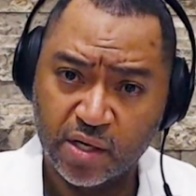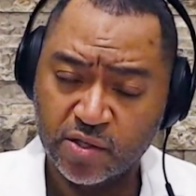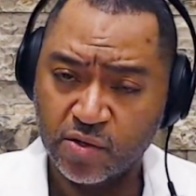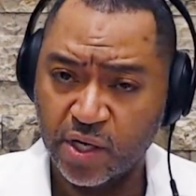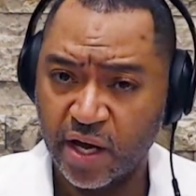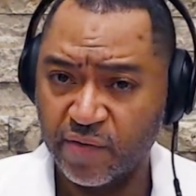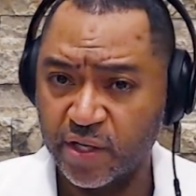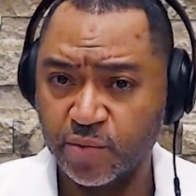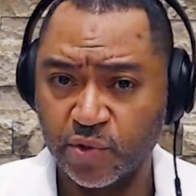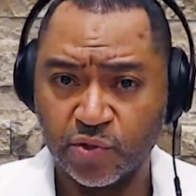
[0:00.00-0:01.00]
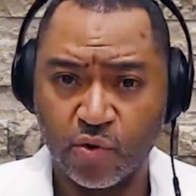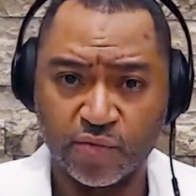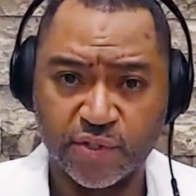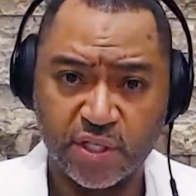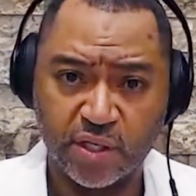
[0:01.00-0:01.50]
you could have a HPSA
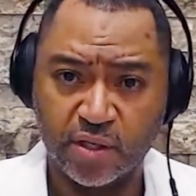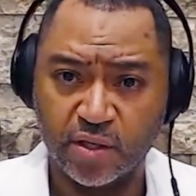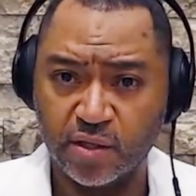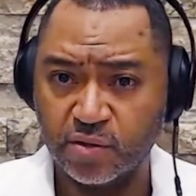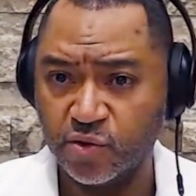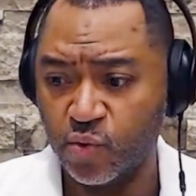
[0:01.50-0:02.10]
score of 10,